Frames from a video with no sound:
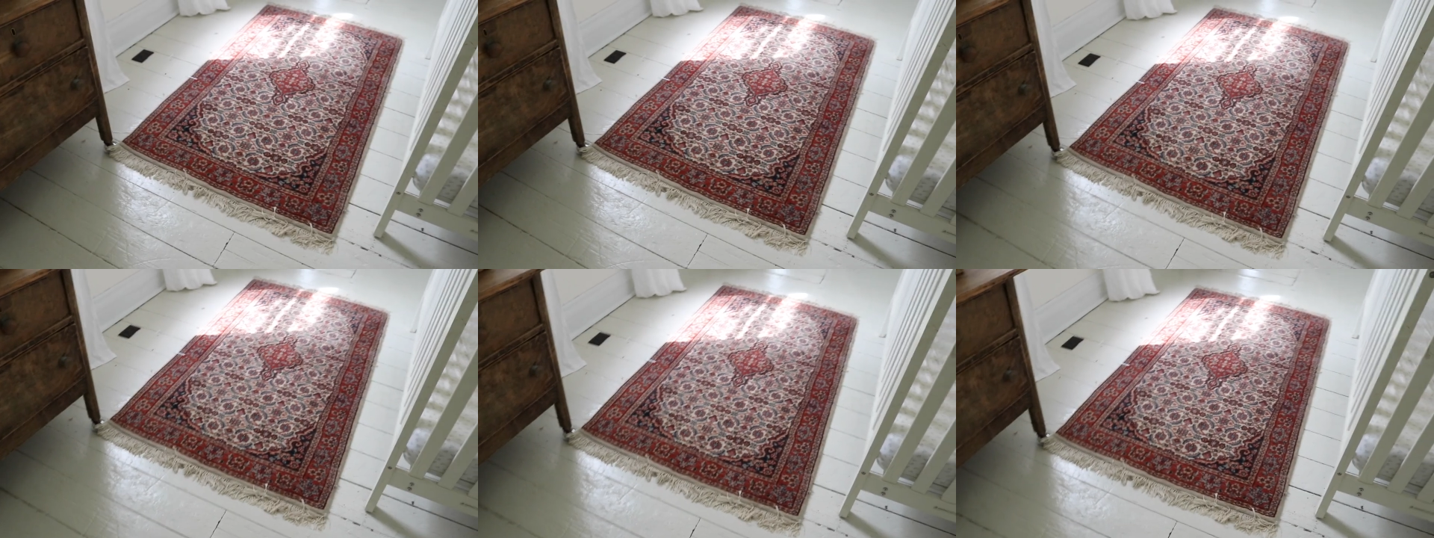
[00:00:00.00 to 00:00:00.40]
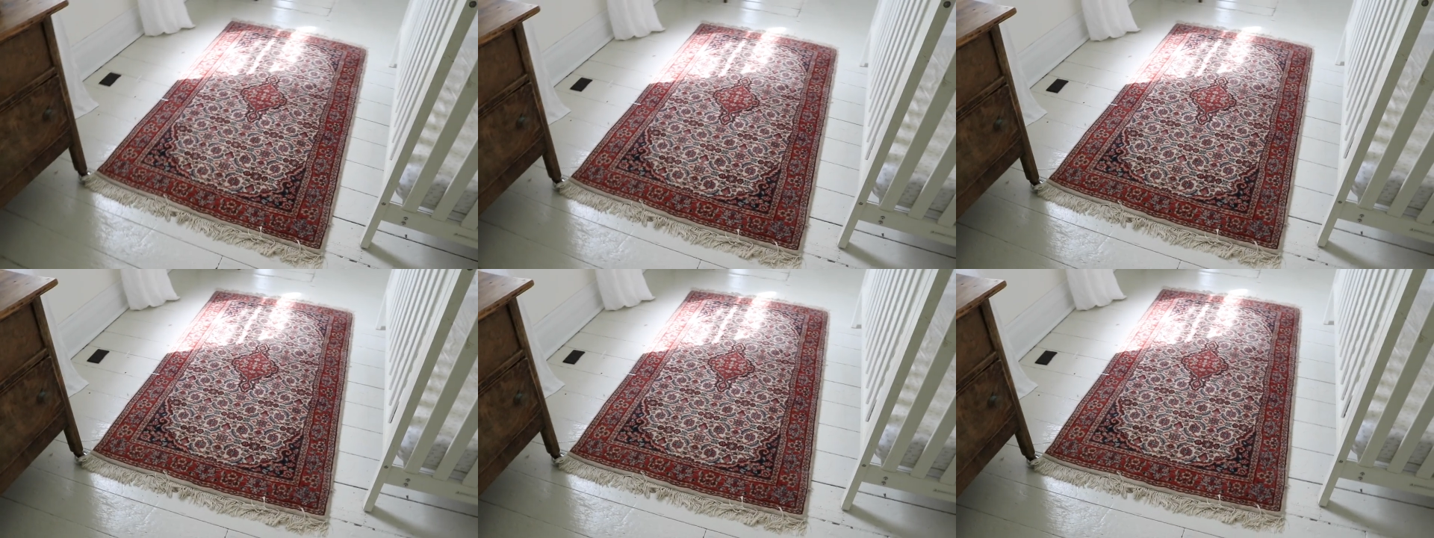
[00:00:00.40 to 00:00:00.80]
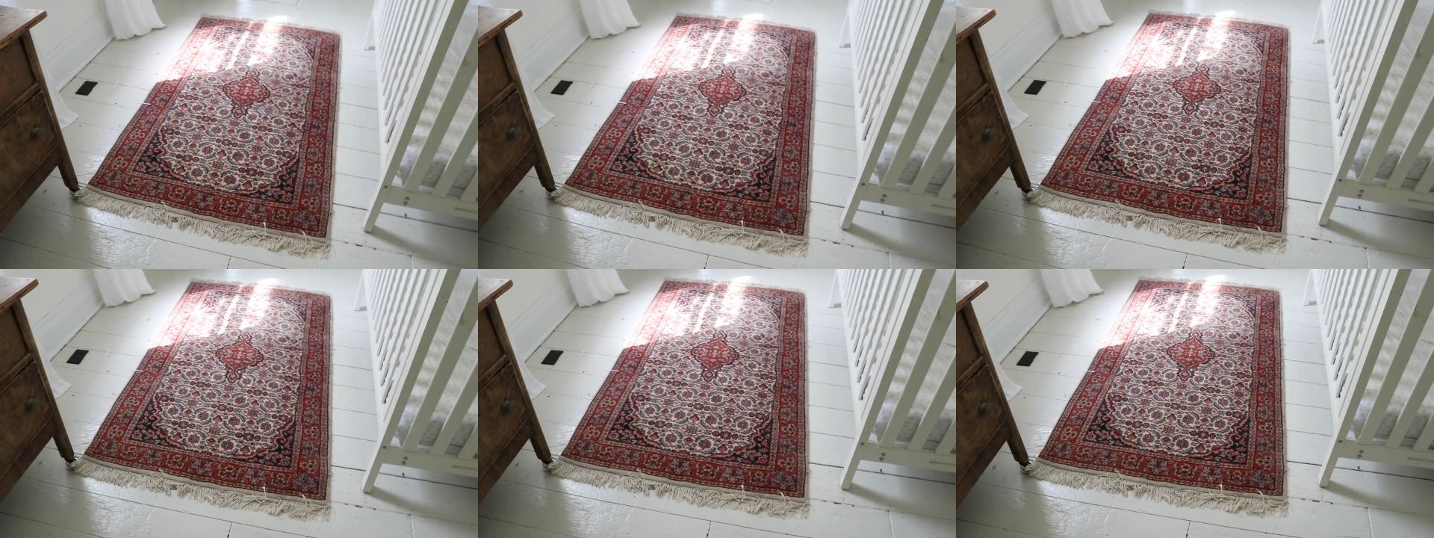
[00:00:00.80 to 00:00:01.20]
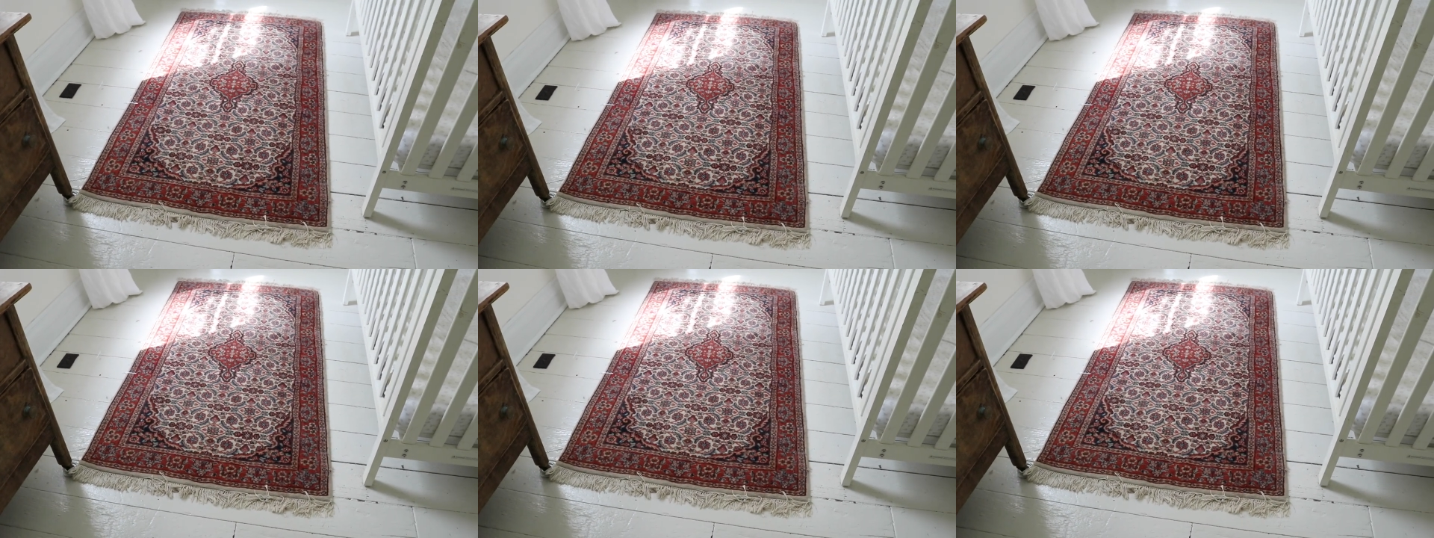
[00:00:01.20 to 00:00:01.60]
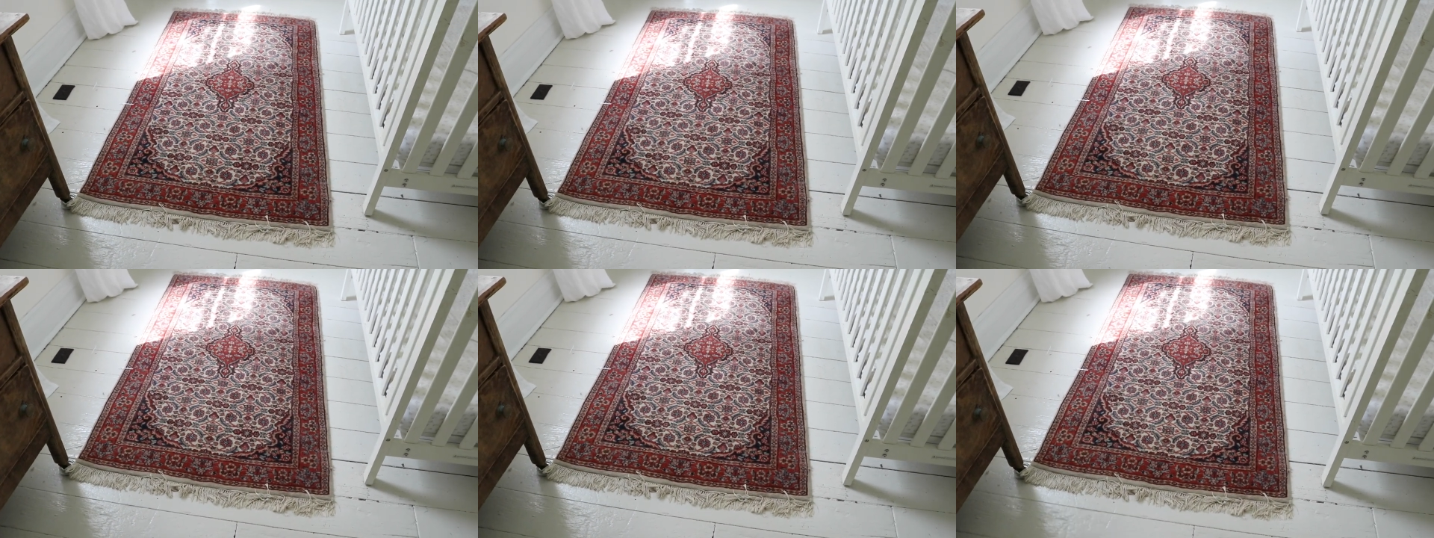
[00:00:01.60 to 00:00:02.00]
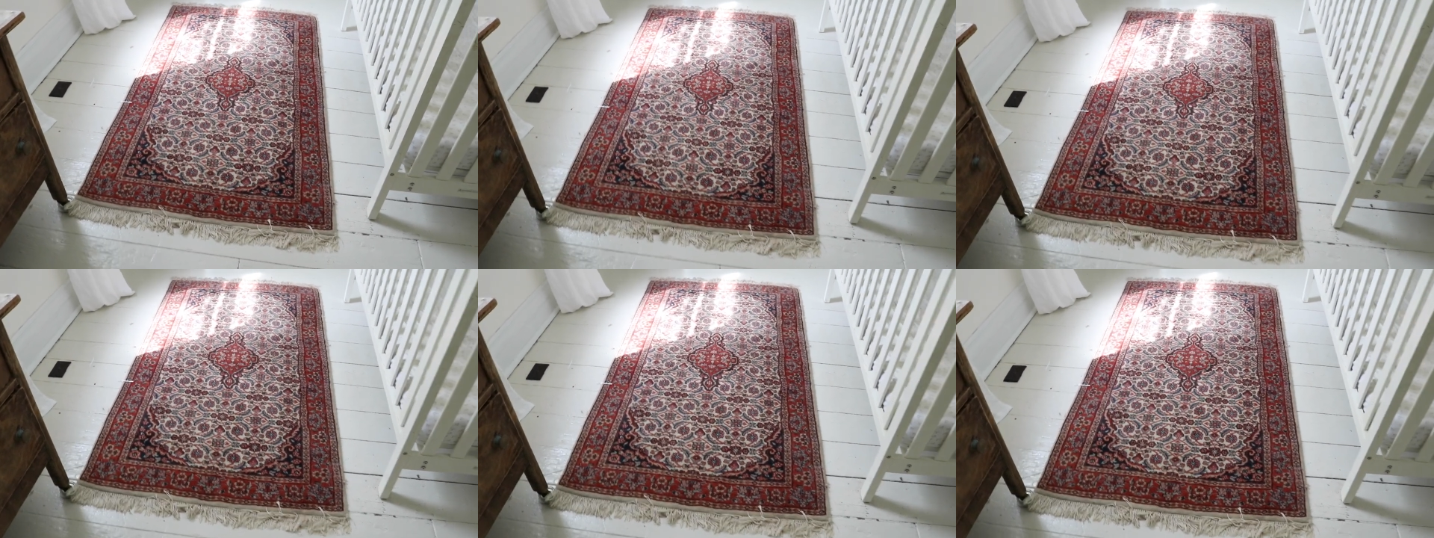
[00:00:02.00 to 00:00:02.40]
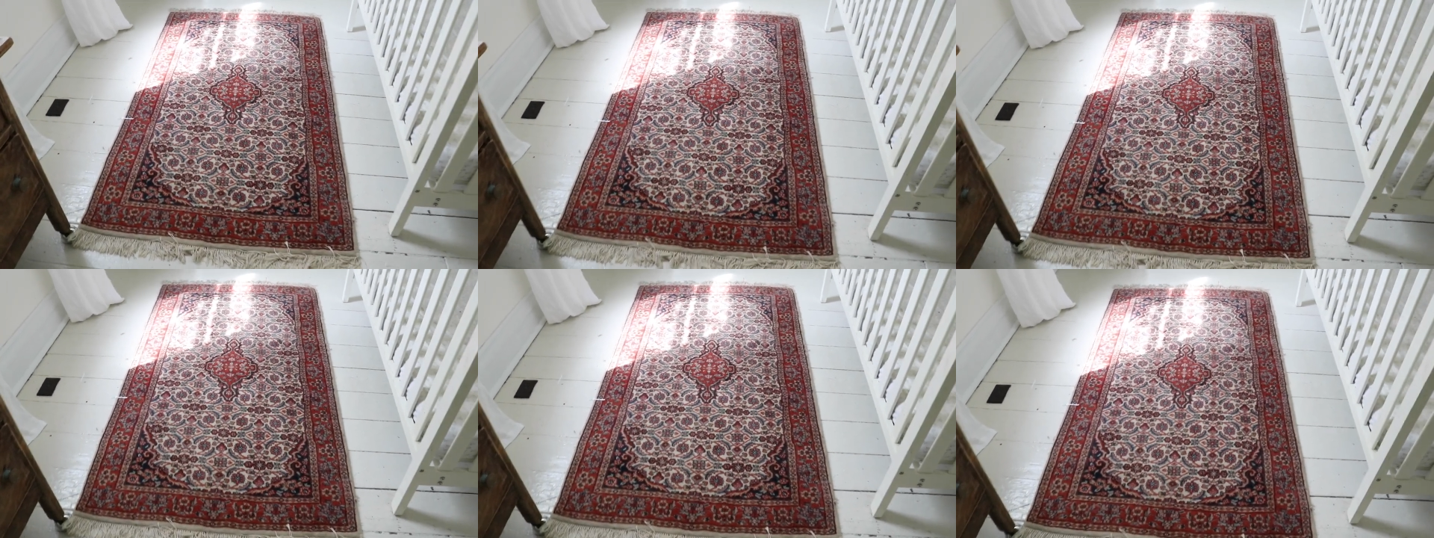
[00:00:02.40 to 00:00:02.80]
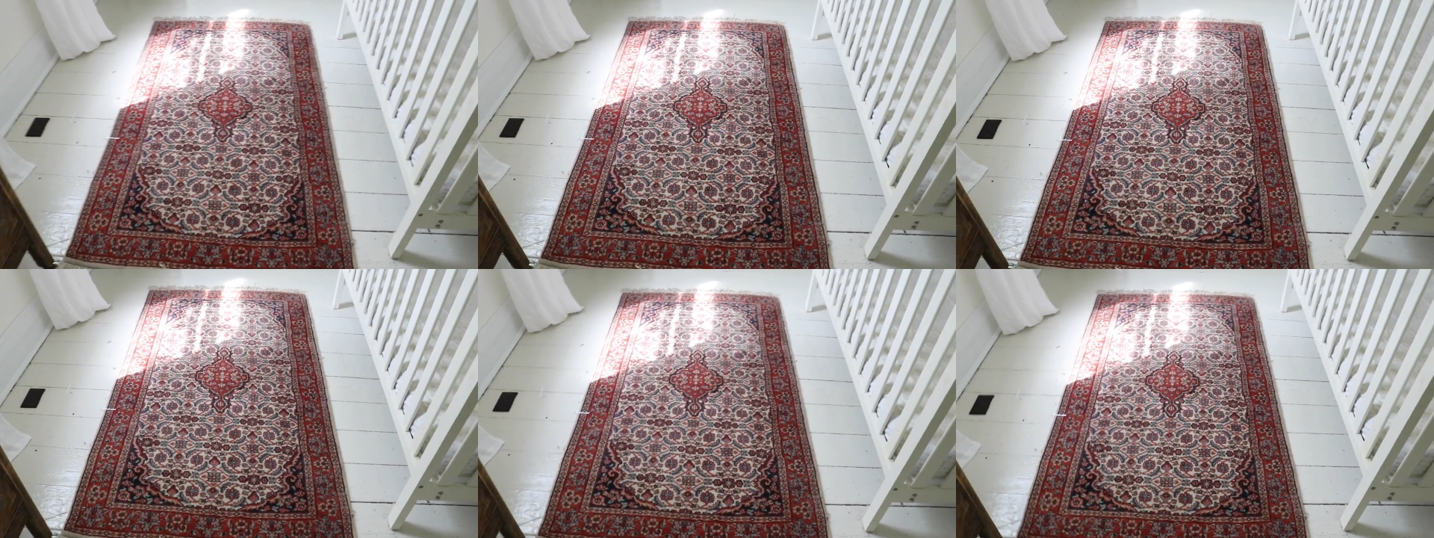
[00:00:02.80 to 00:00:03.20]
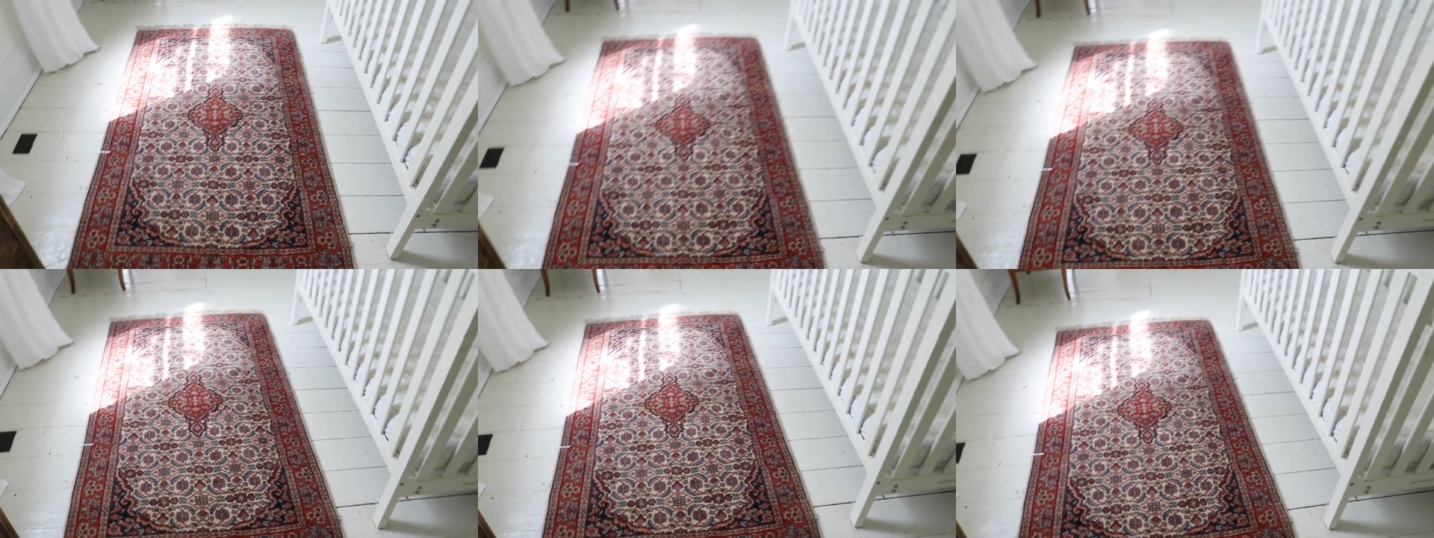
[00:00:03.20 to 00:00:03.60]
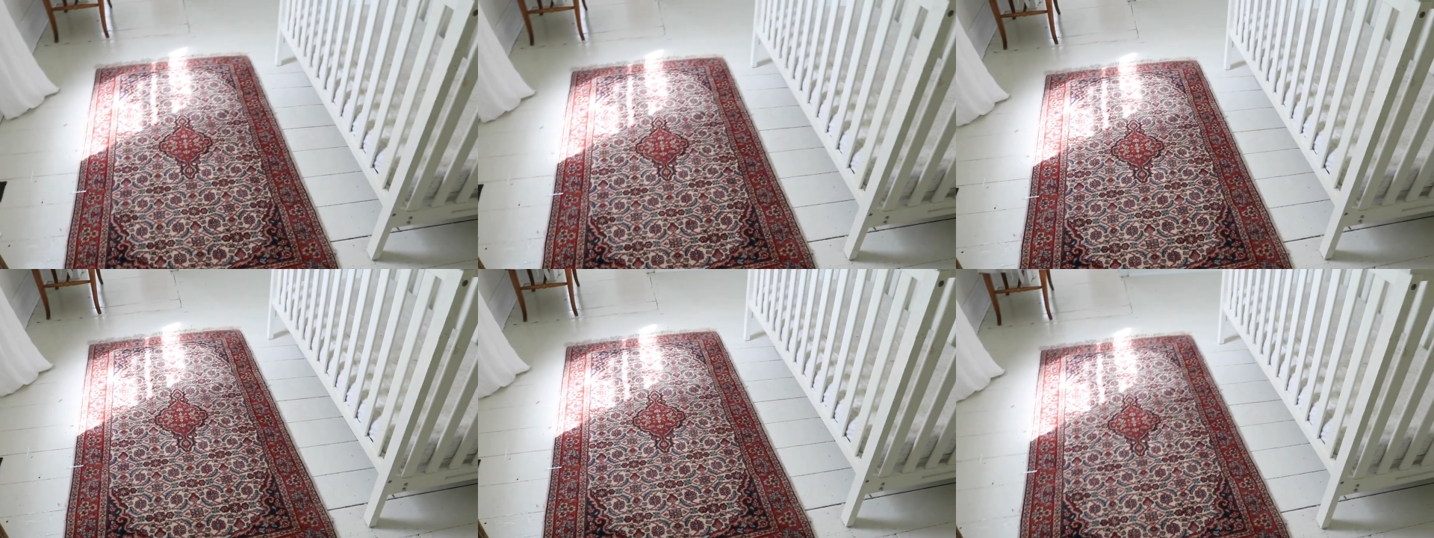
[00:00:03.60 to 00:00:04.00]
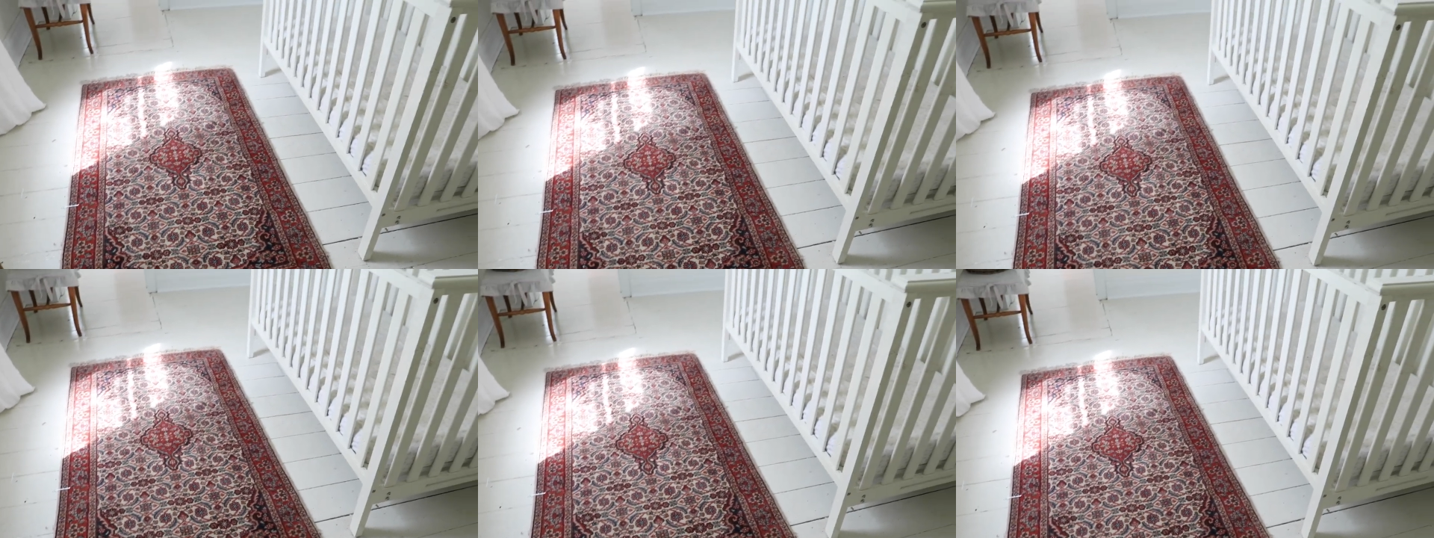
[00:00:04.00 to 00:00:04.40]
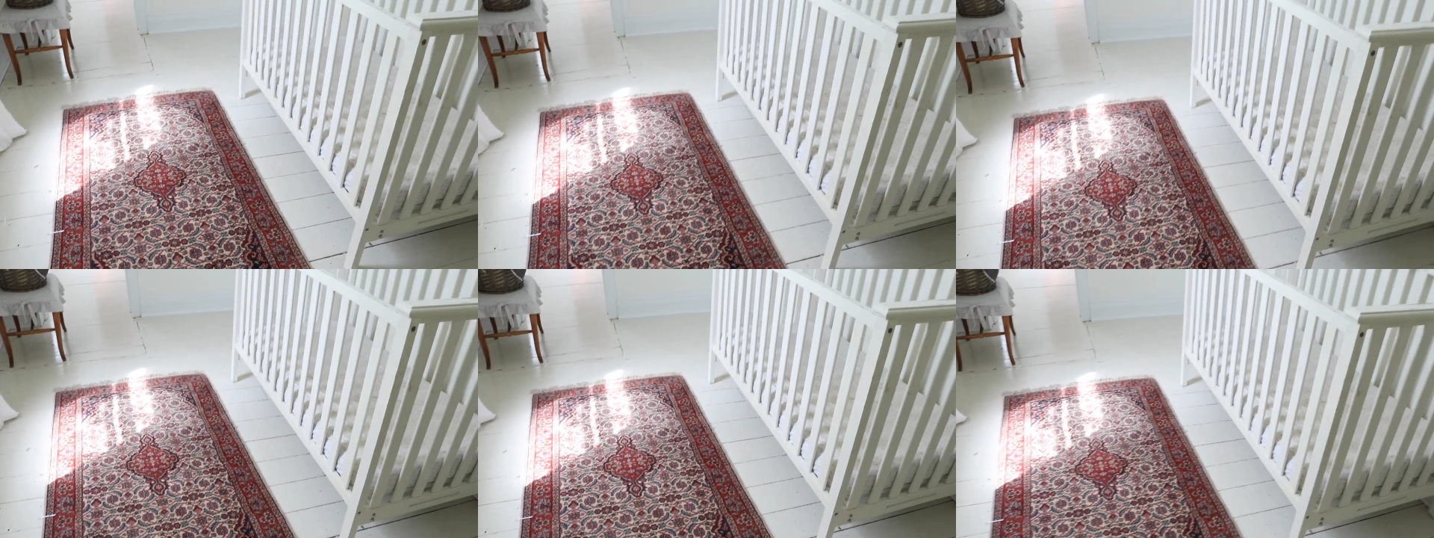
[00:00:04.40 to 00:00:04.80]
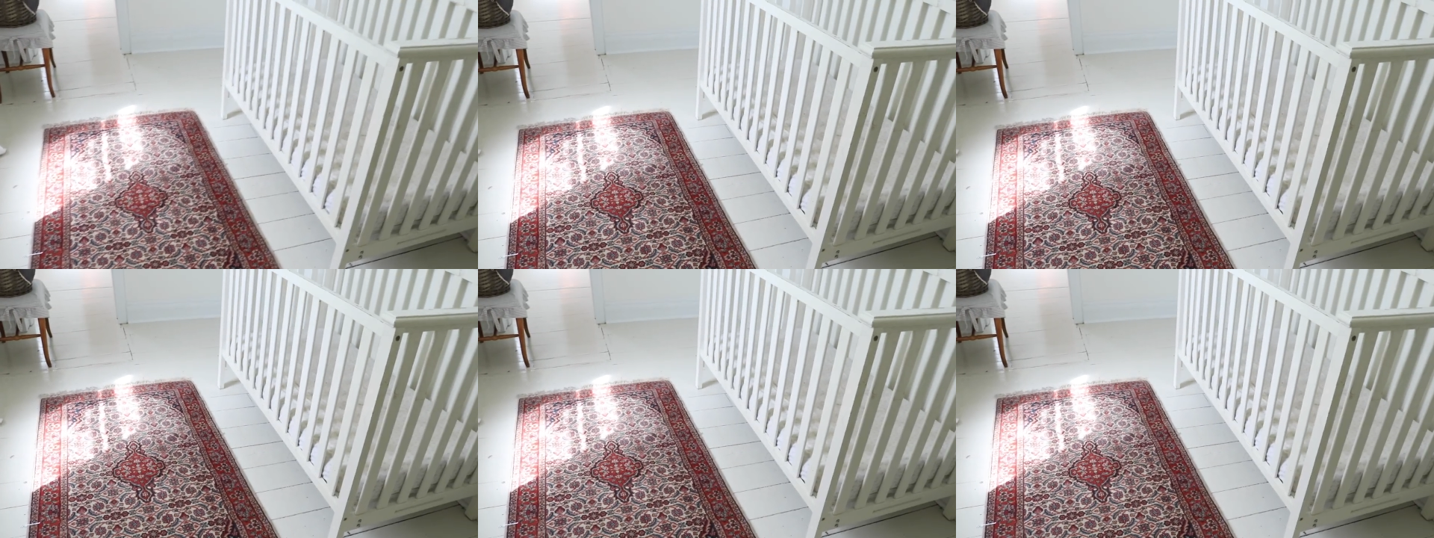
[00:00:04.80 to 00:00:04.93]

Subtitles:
No face is visible, so there are no lips to read.